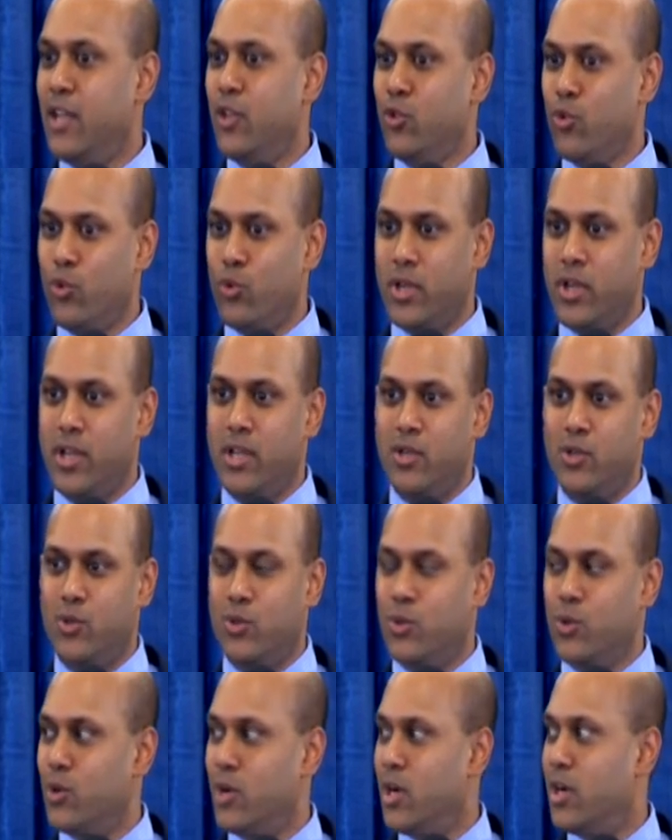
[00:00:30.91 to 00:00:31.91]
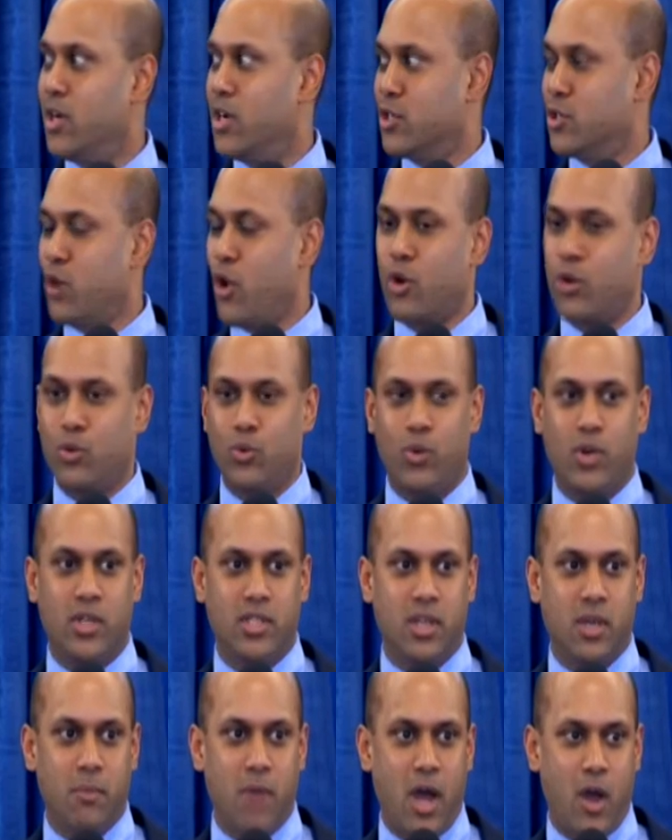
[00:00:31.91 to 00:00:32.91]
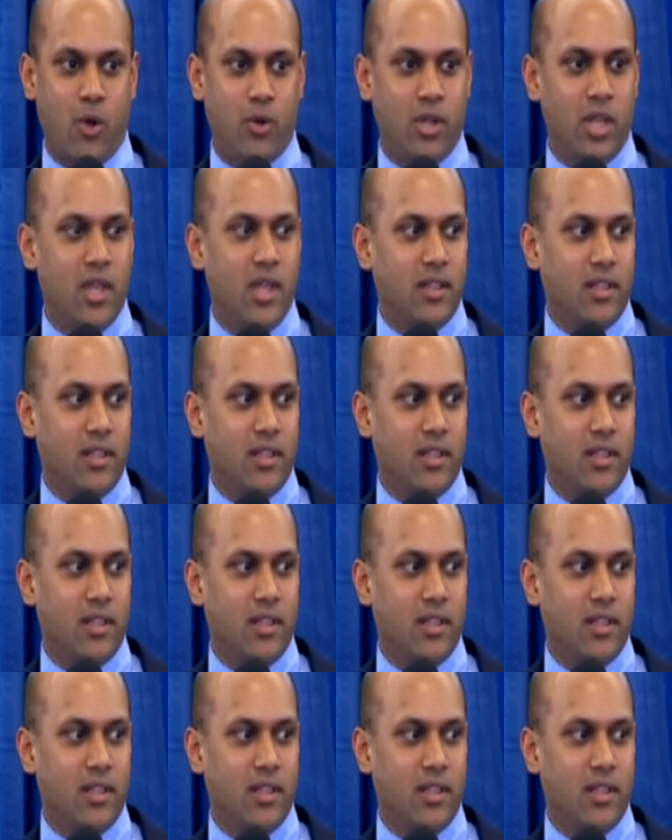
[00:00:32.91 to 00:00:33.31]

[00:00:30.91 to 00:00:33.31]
suited to talk to us about